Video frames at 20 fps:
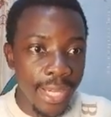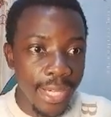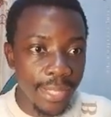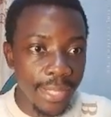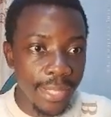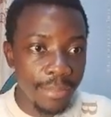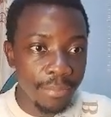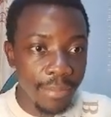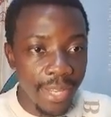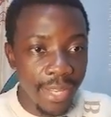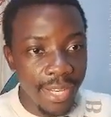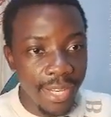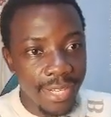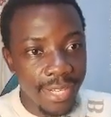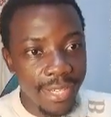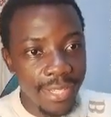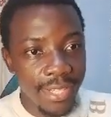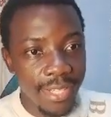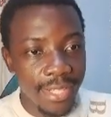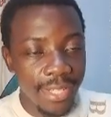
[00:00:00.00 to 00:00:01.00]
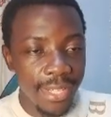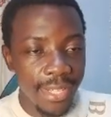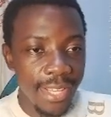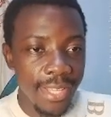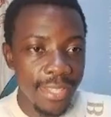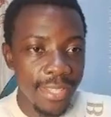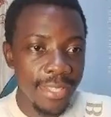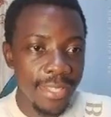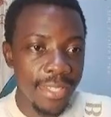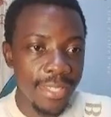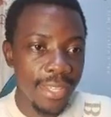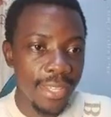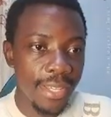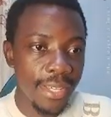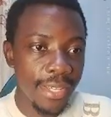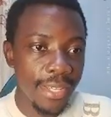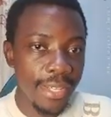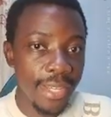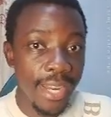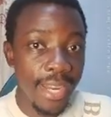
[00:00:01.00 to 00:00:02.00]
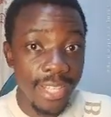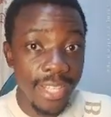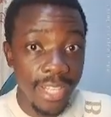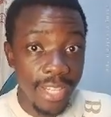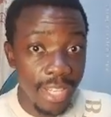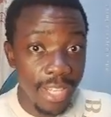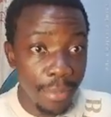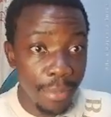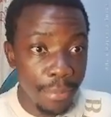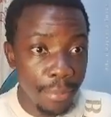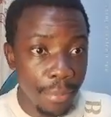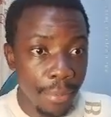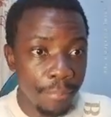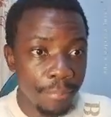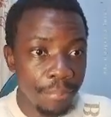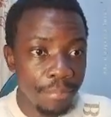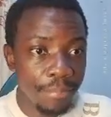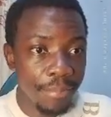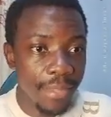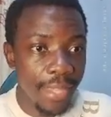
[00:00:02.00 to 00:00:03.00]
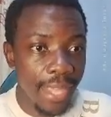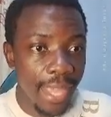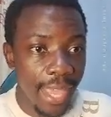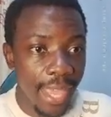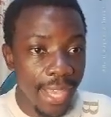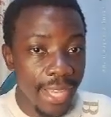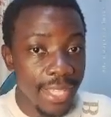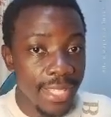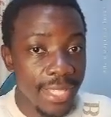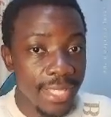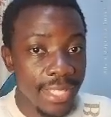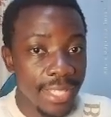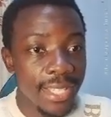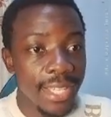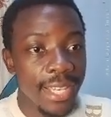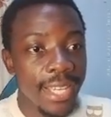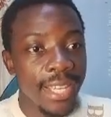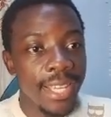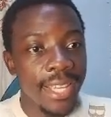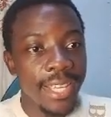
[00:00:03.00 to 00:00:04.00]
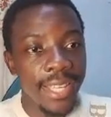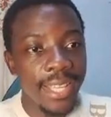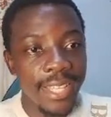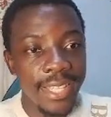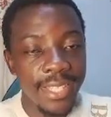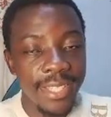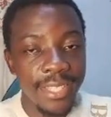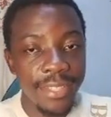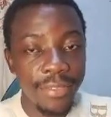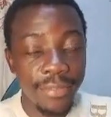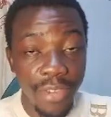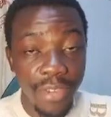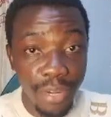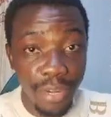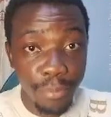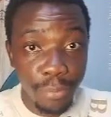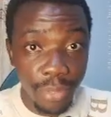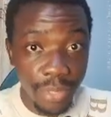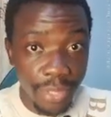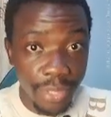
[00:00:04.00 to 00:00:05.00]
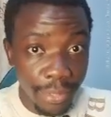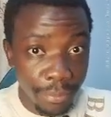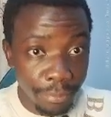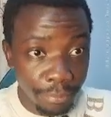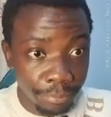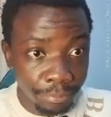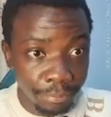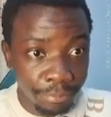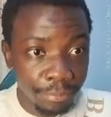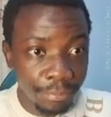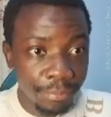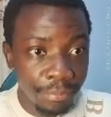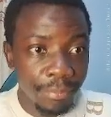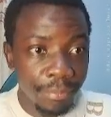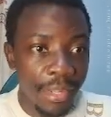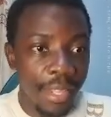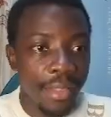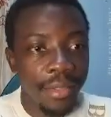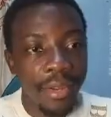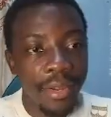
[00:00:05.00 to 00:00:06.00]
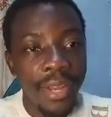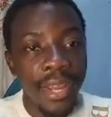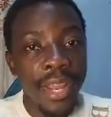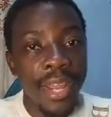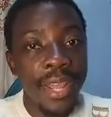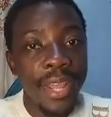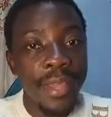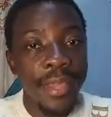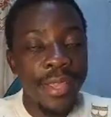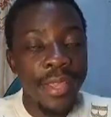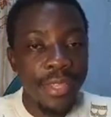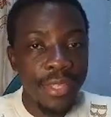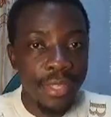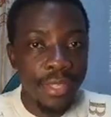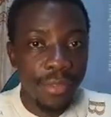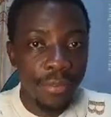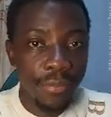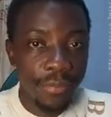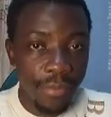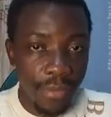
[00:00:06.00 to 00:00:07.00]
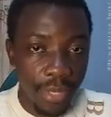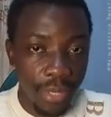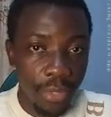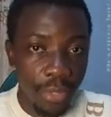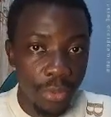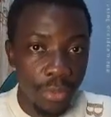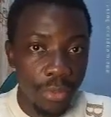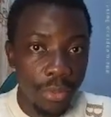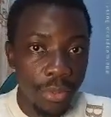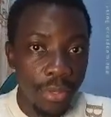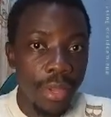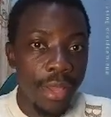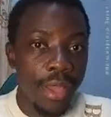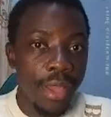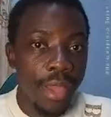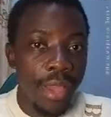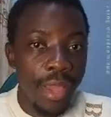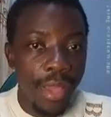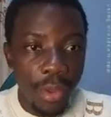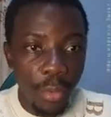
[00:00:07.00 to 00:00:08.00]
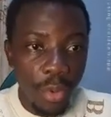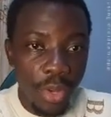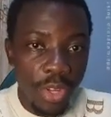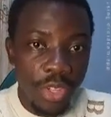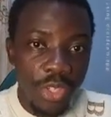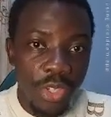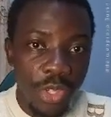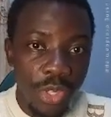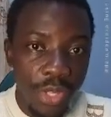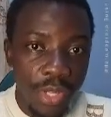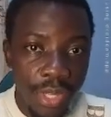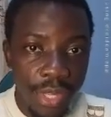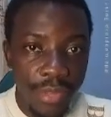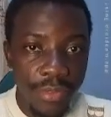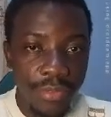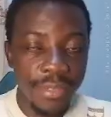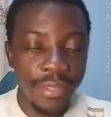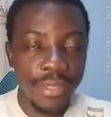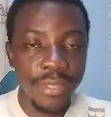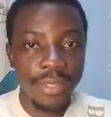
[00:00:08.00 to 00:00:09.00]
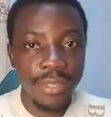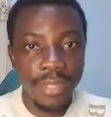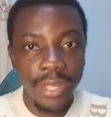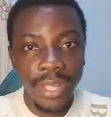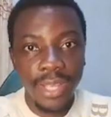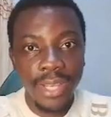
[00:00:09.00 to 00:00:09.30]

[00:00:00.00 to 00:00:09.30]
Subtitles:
Int is the data type, x is the variable name, 3 is the value, which gives us like